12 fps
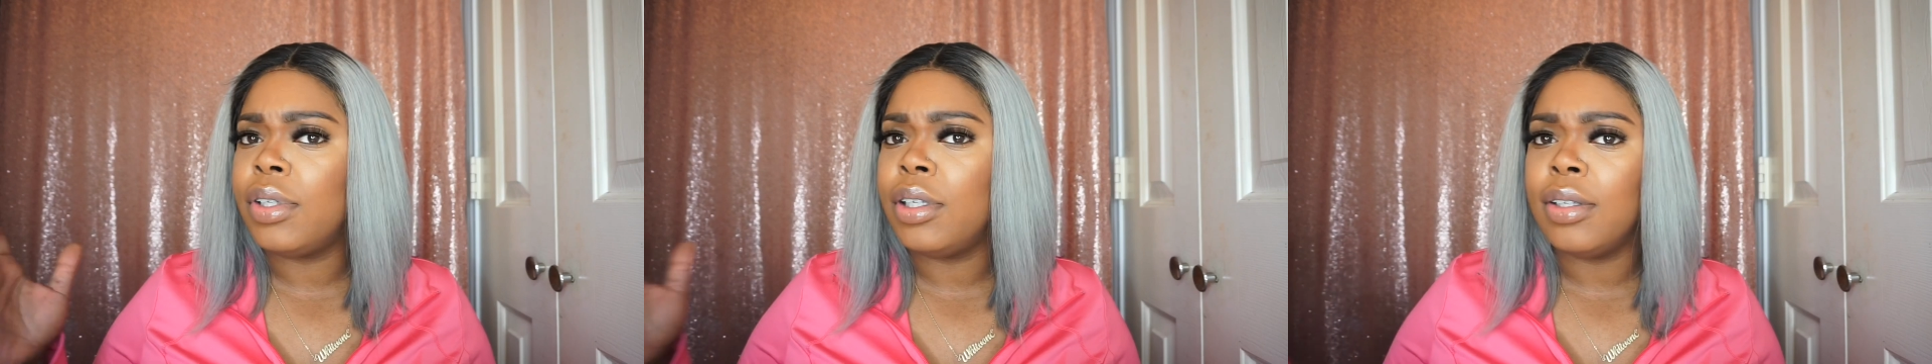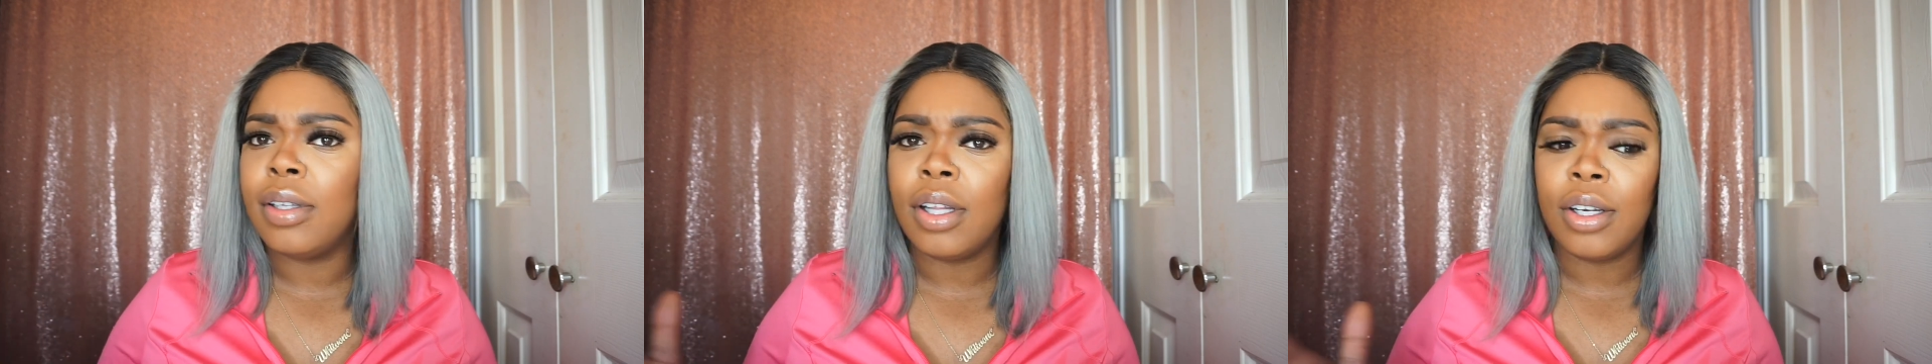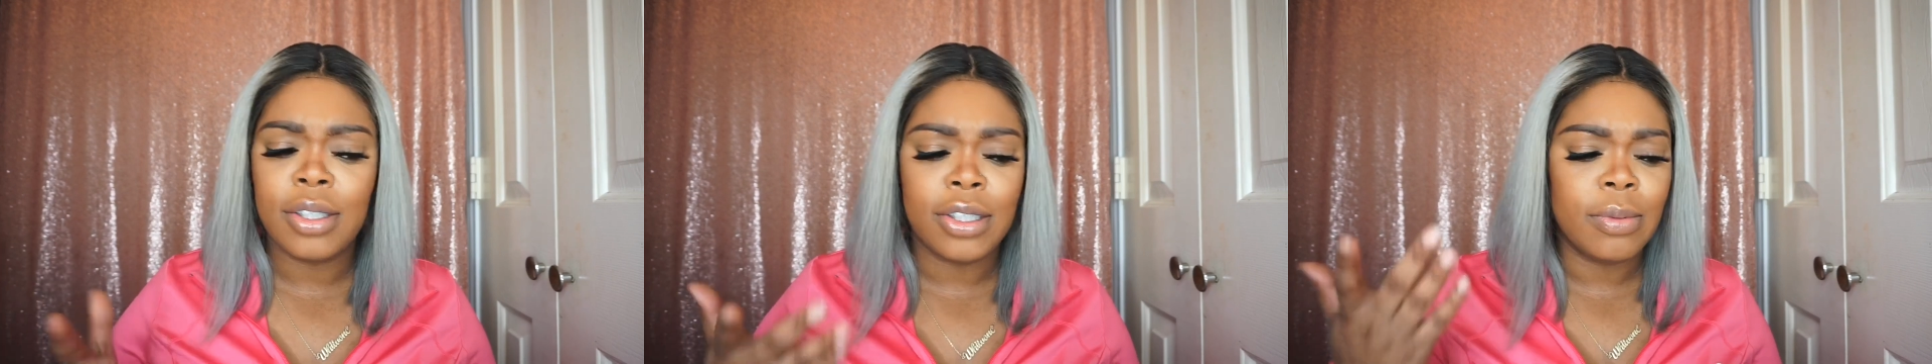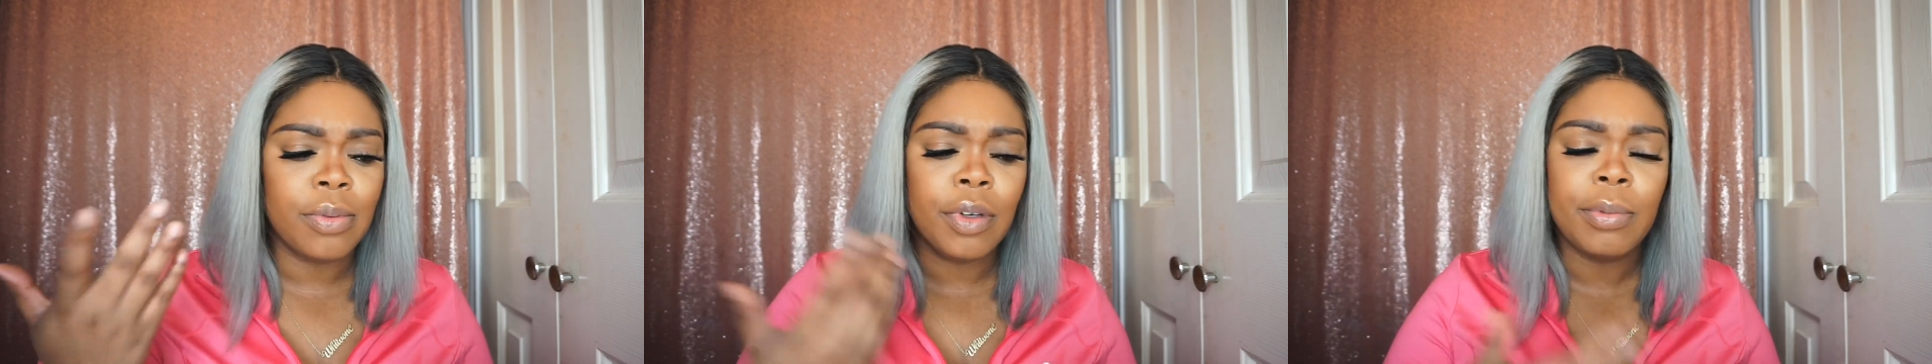to their
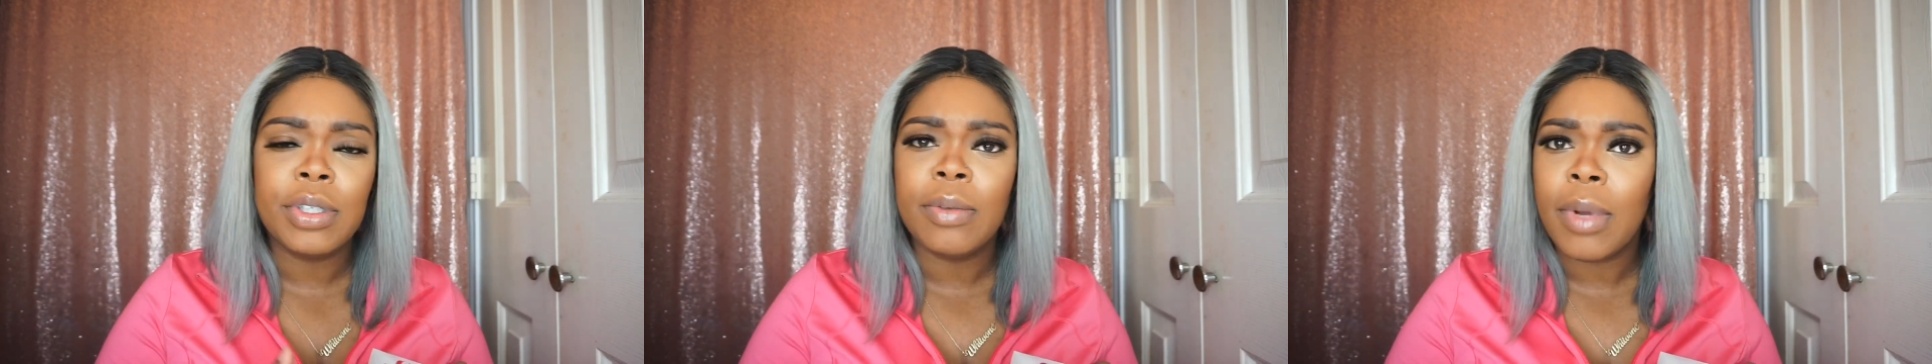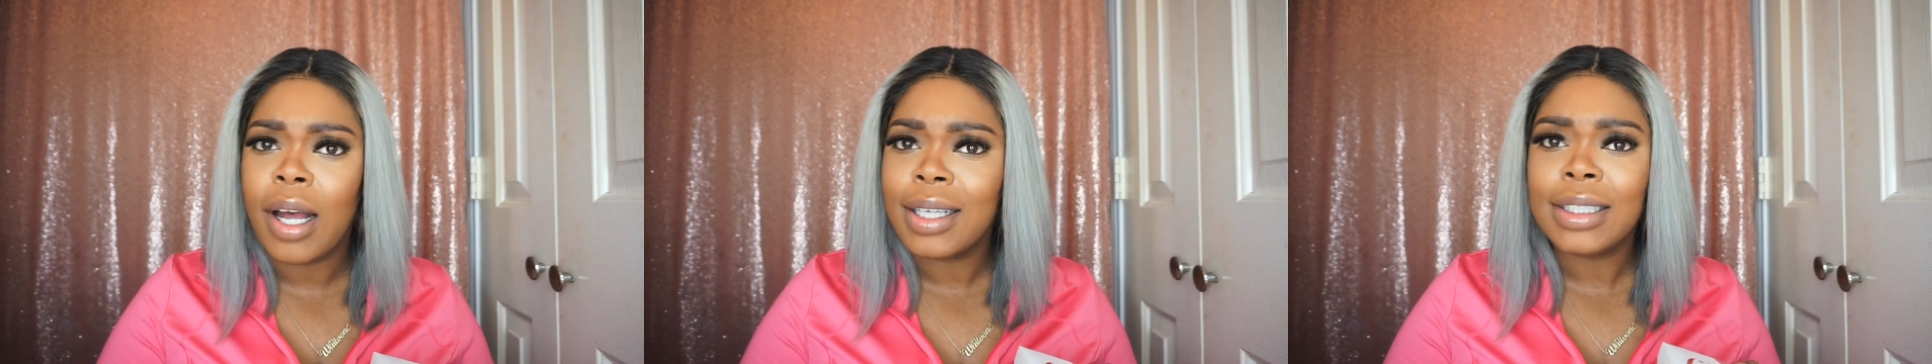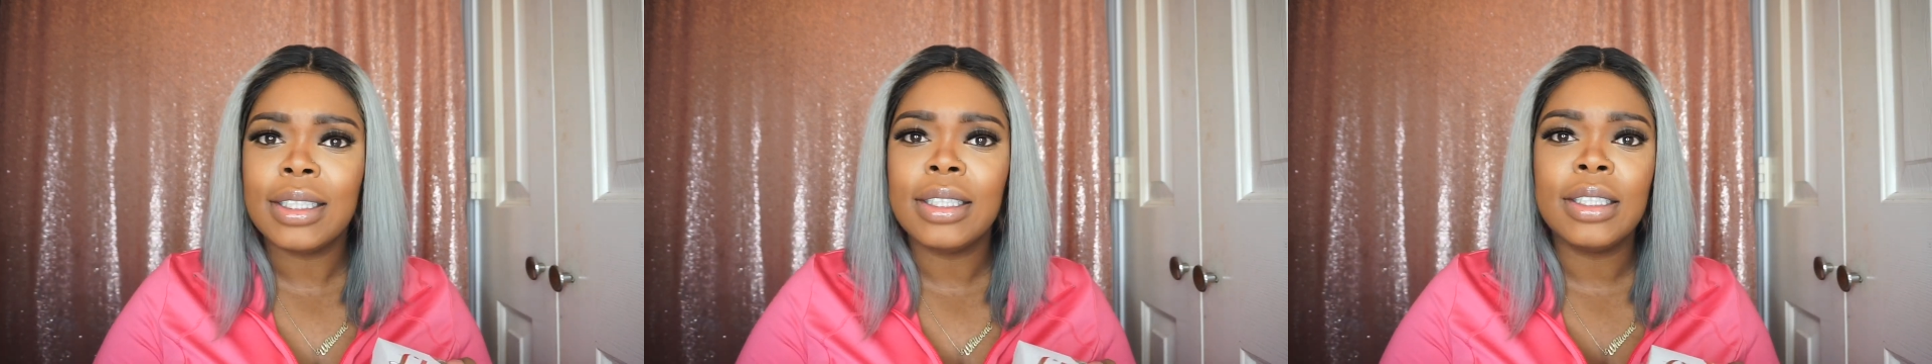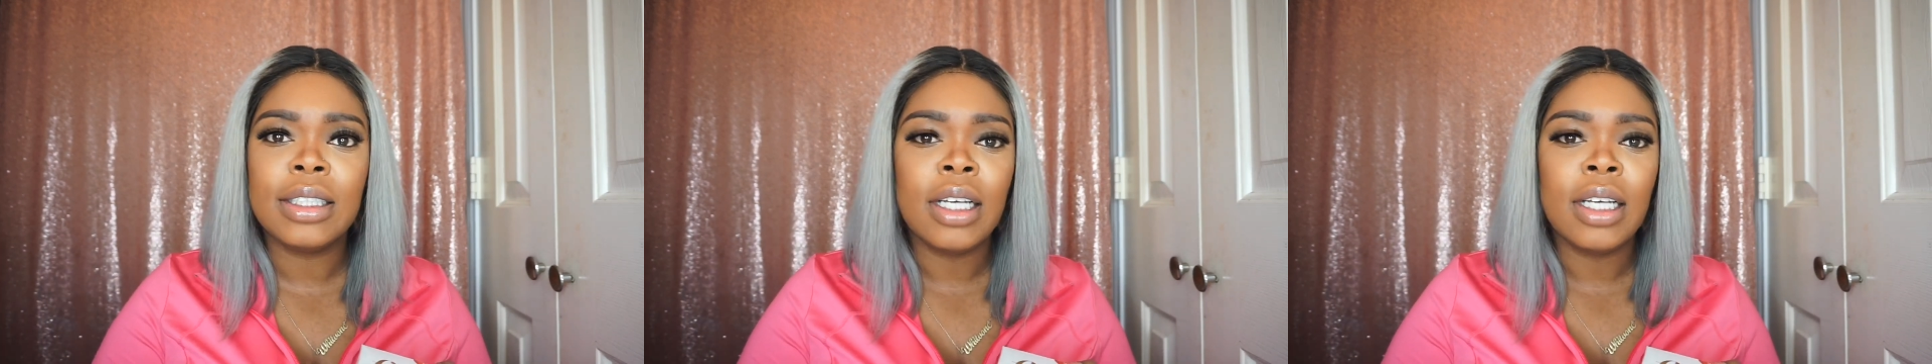subscription boxes.